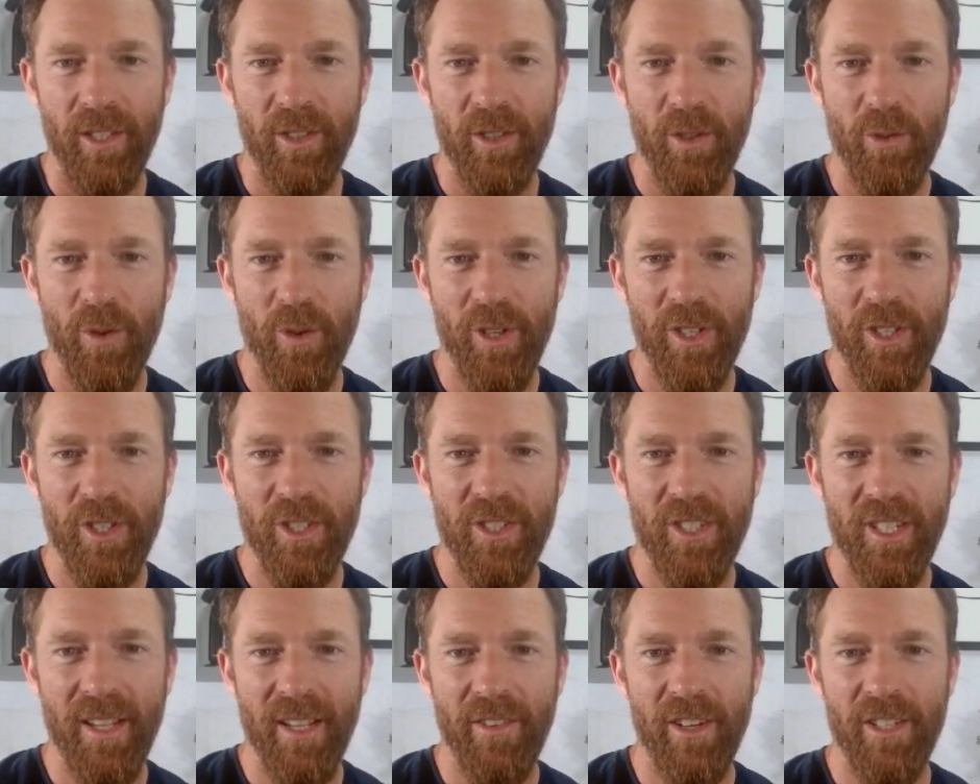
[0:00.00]
Do you want to
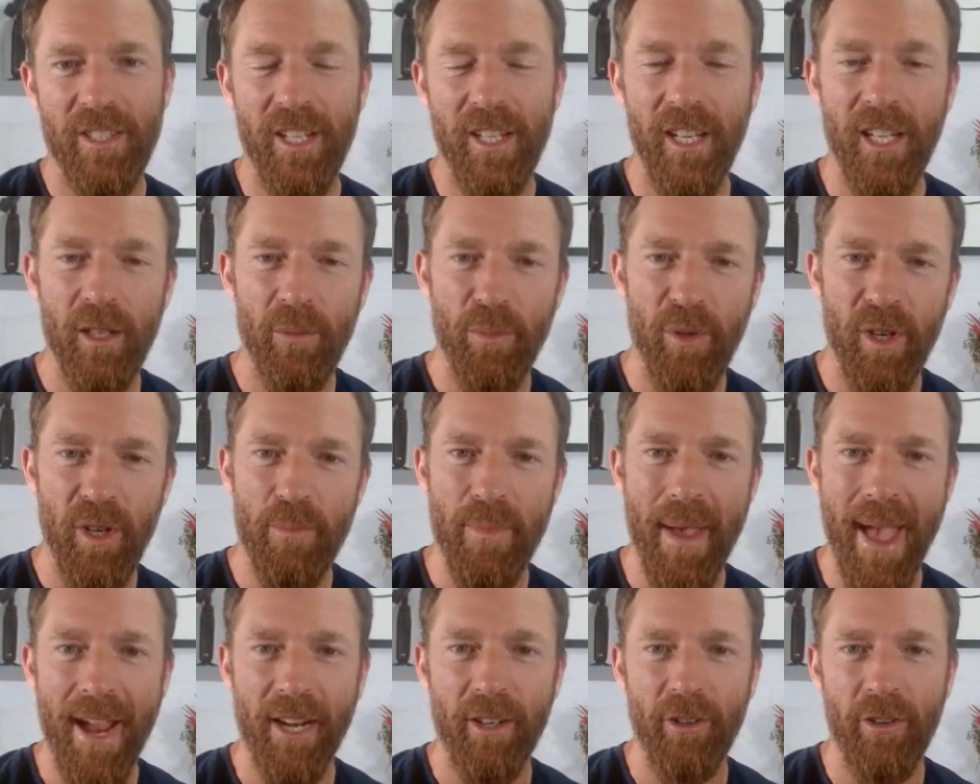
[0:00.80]
just give us a little bit
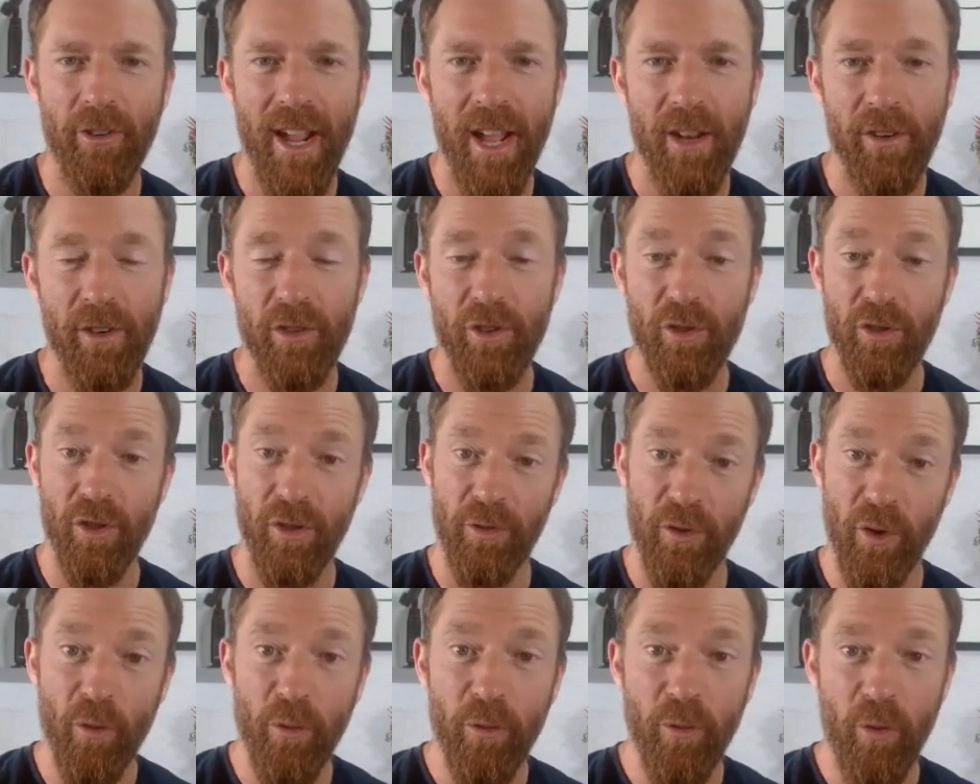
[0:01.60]
of background on sort
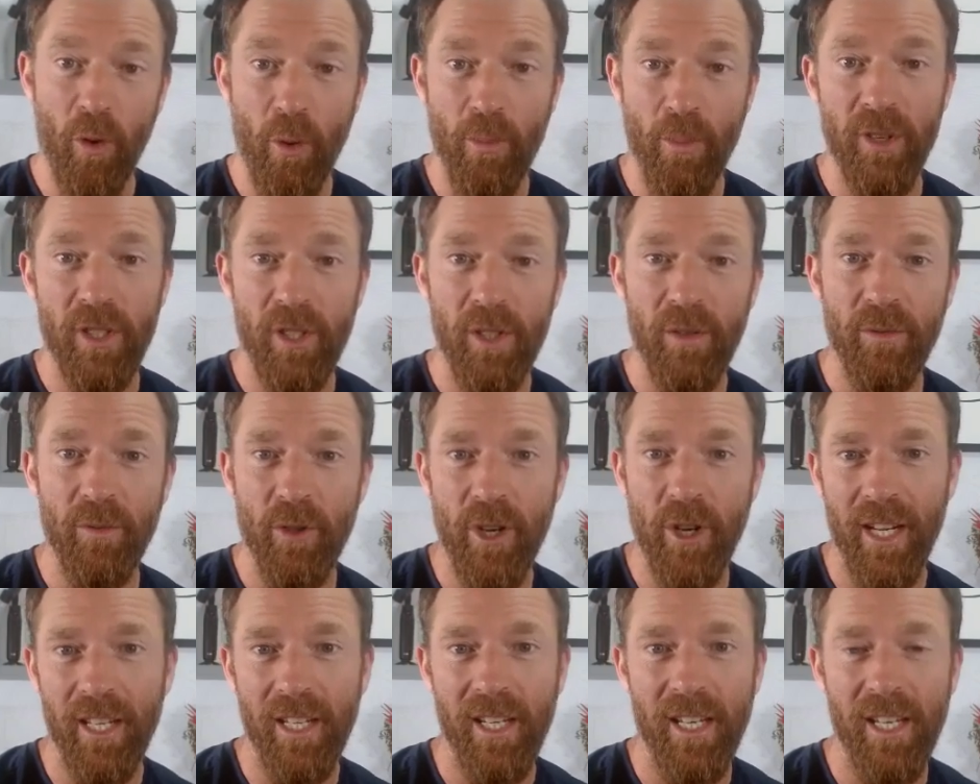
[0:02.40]
of your formative
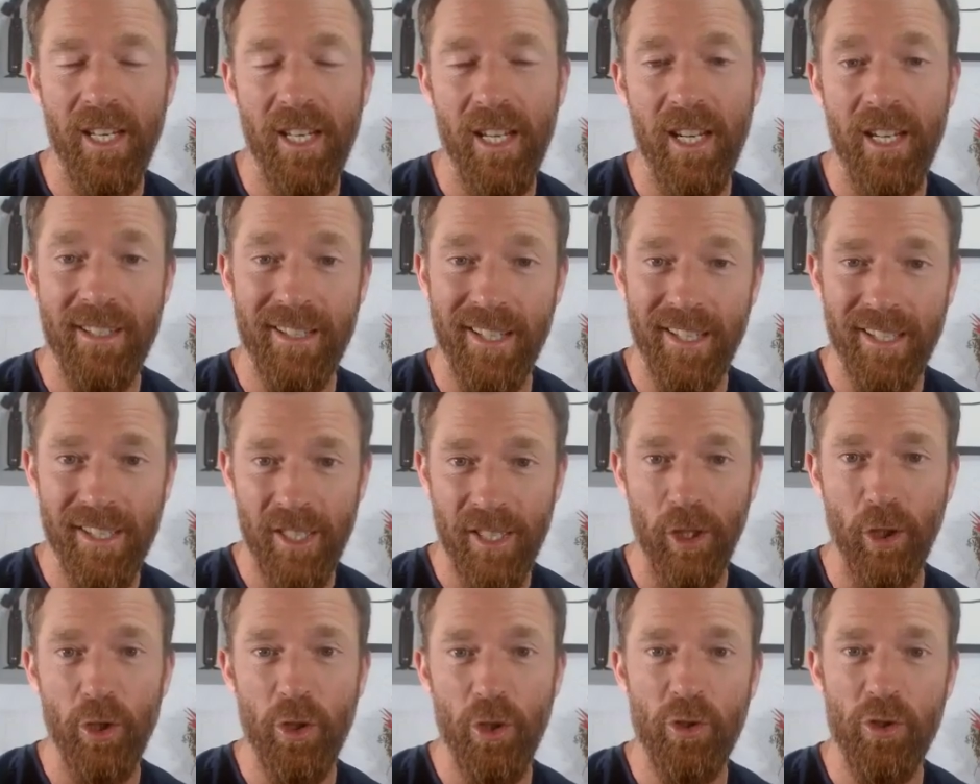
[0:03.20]
cricketing years
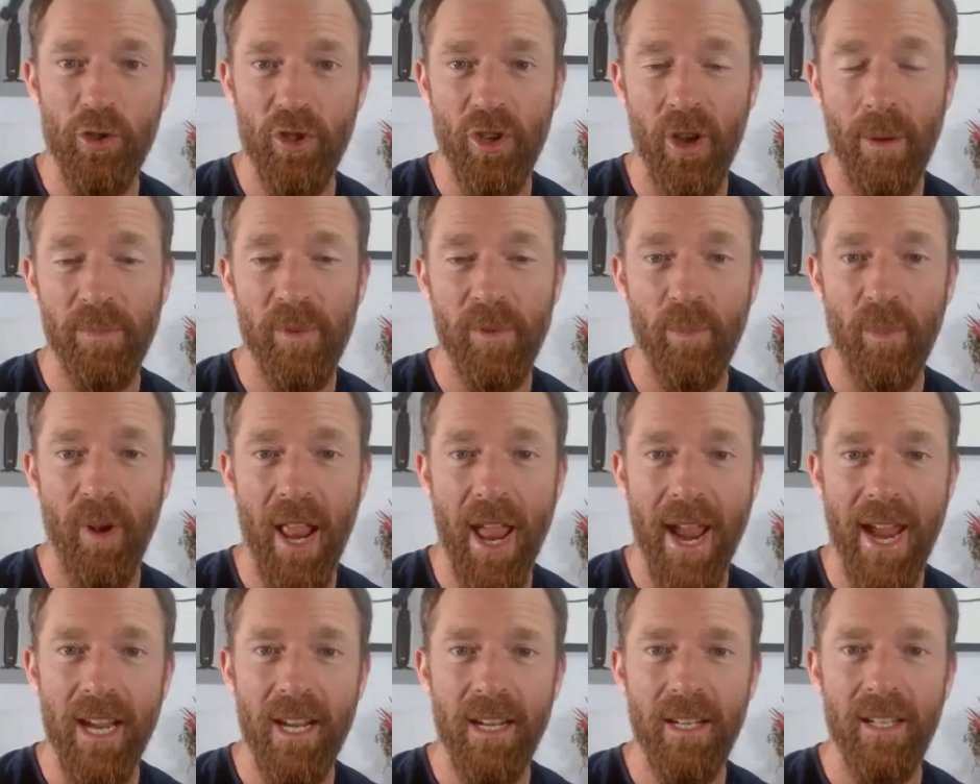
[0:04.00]
until you stopped
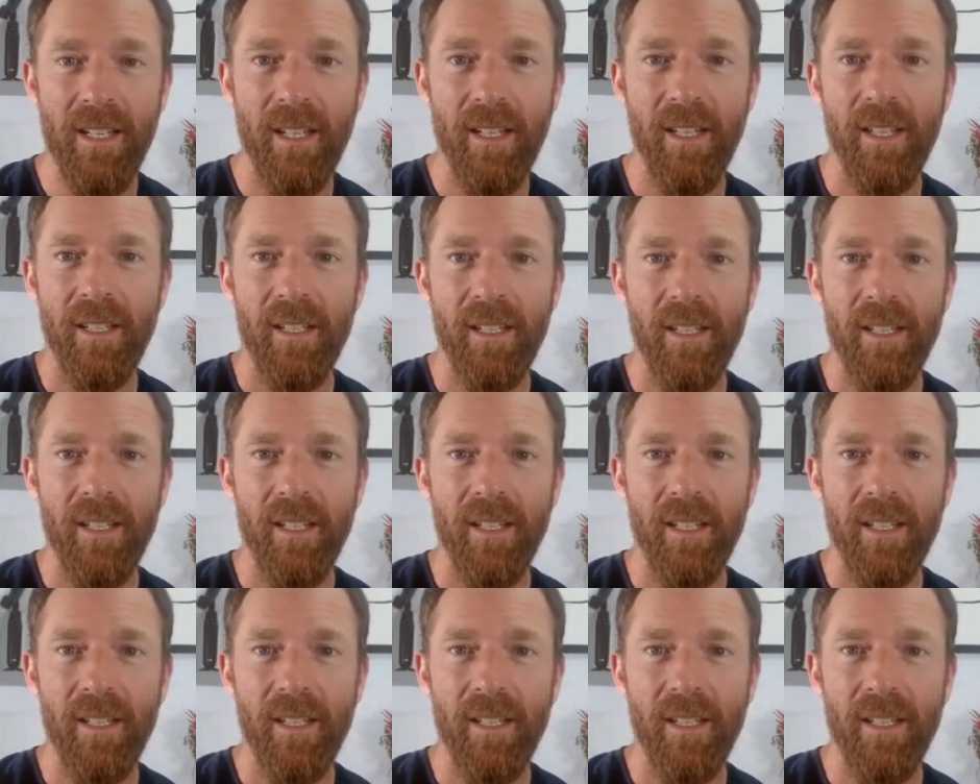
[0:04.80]
playing?